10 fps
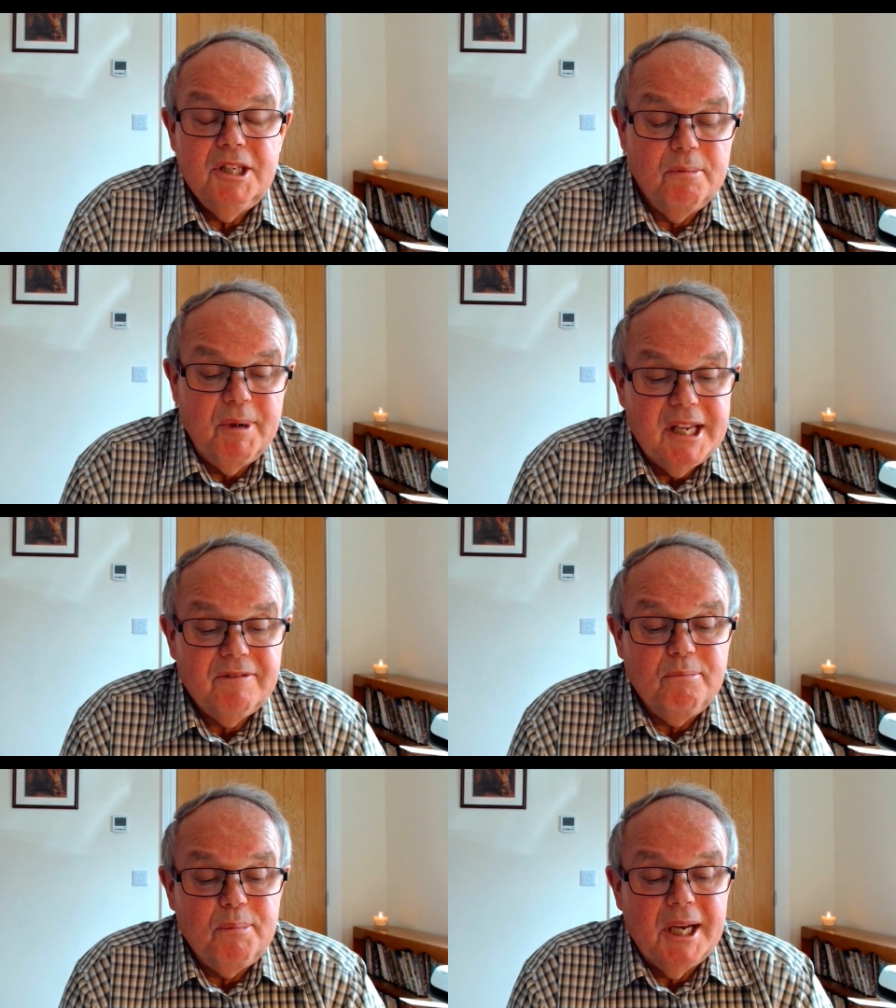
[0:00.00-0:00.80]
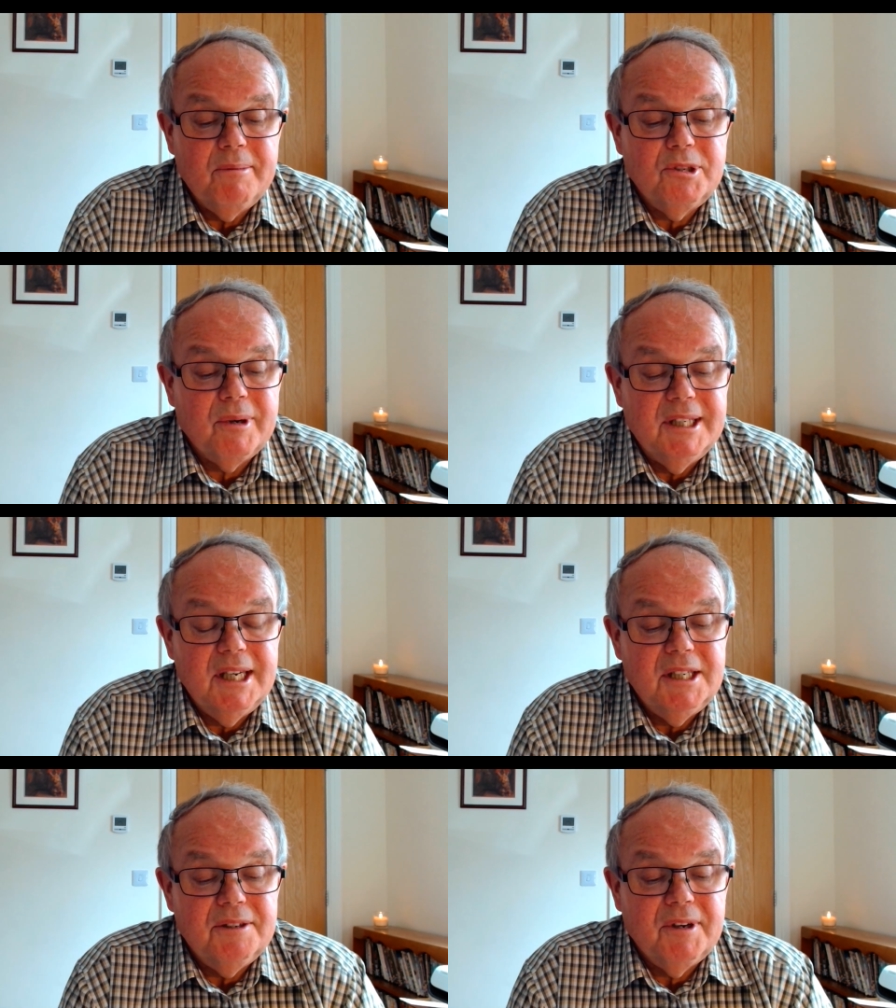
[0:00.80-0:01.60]
You may even be able to
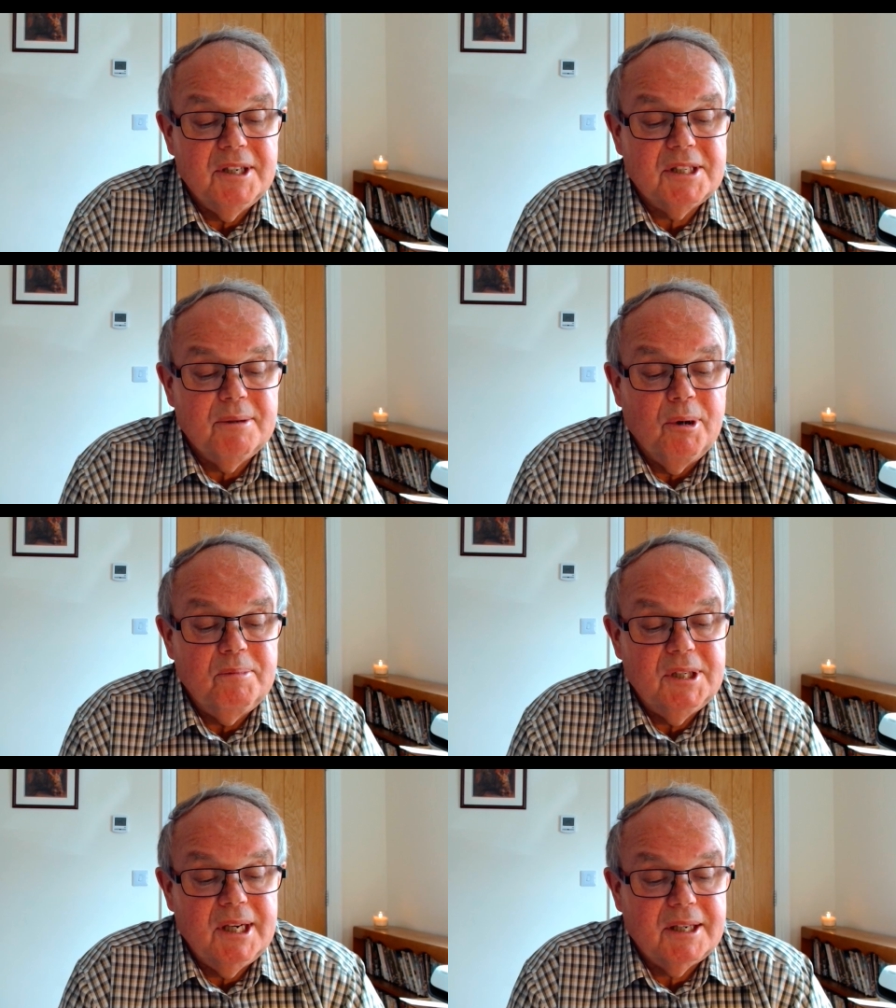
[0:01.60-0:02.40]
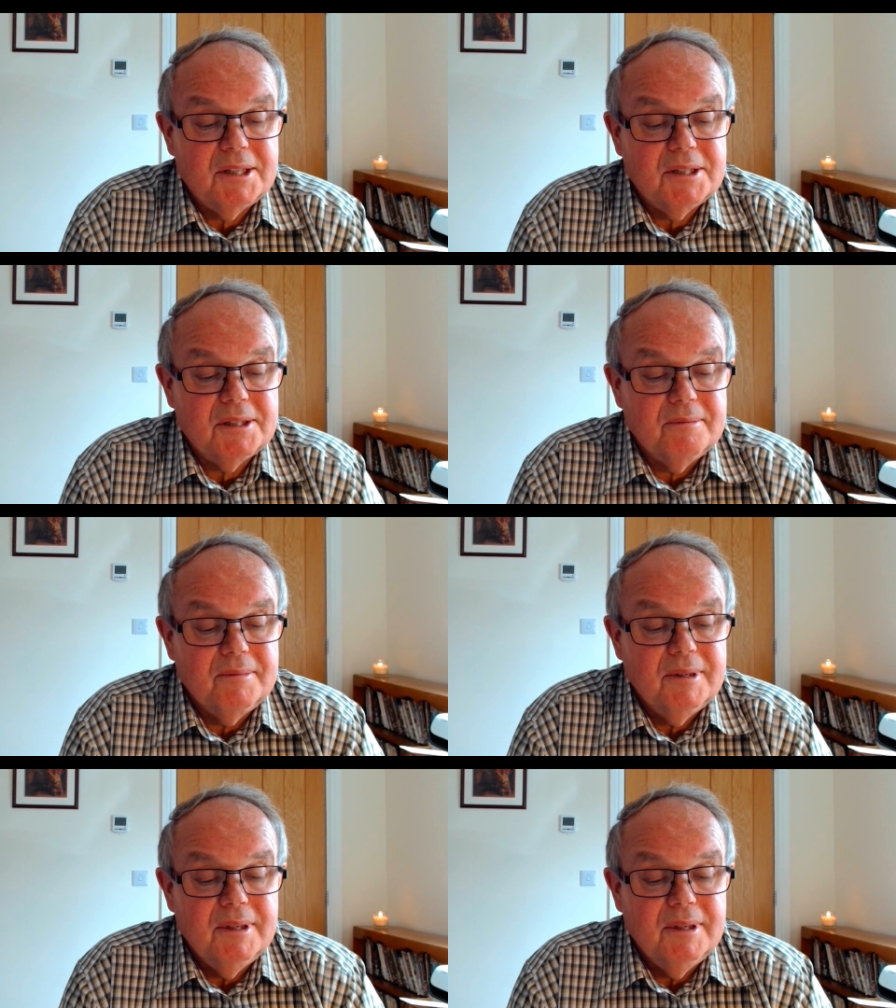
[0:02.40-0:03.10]
identify some objects.